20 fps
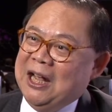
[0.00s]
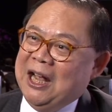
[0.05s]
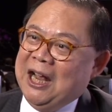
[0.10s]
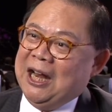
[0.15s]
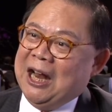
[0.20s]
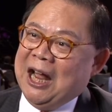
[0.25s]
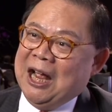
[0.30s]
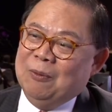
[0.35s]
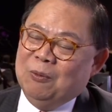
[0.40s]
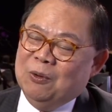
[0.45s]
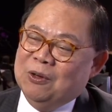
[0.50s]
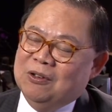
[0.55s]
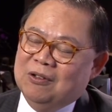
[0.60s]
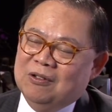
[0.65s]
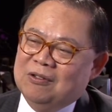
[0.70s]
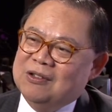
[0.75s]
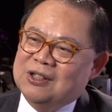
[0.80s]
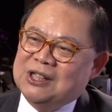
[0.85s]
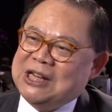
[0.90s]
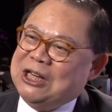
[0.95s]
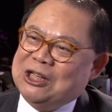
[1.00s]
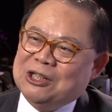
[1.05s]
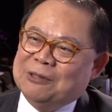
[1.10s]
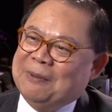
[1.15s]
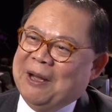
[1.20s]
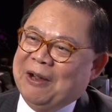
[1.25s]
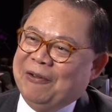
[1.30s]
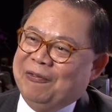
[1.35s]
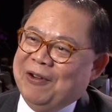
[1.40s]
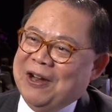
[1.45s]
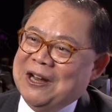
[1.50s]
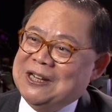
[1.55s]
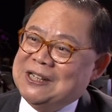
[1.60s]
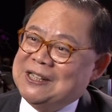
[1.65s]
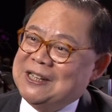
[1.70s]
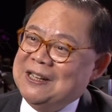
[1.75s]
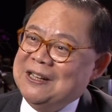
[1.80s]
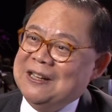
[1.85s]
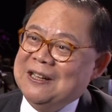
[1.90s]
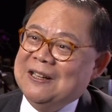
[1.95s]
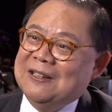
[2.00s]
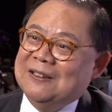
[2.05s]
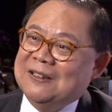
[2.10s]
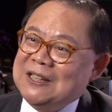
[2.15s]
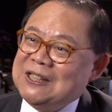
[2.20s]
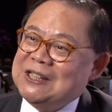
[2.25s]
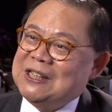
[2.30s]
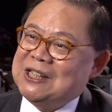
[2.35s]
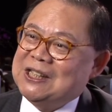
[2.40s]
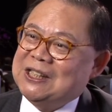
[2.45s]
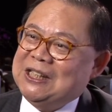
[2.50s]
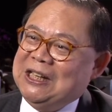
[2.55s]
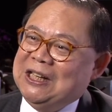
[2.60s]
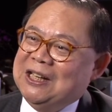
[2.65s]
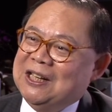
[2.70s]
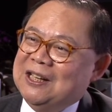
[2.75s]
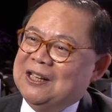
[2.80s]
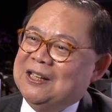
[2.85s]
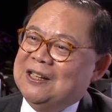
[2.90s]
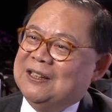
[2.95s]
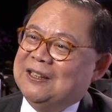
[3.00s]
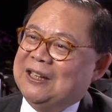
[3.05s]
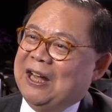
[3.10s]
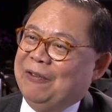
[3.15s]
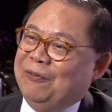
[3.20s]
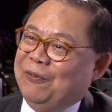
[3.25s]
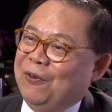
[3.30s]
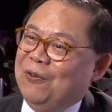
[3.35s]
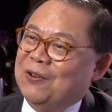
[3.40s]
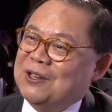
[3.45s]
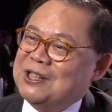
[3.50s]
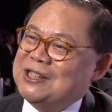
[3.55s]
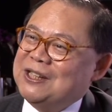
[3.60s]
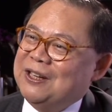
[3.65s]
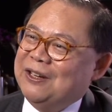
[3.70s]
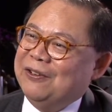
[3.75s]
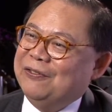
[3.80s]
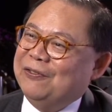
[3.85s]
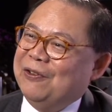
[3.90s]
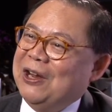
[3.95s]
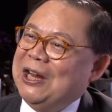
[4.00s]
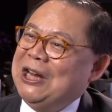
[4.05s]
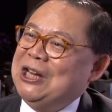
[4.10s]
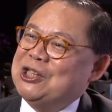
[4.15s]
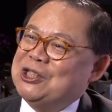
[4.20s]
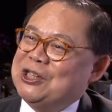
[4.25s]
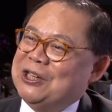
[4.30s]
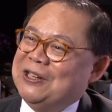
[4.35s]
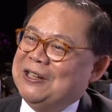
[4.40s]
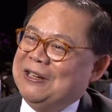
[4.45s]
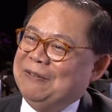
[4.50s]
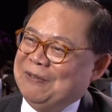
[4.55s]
And I would say to my friends, this is the Davos for Asia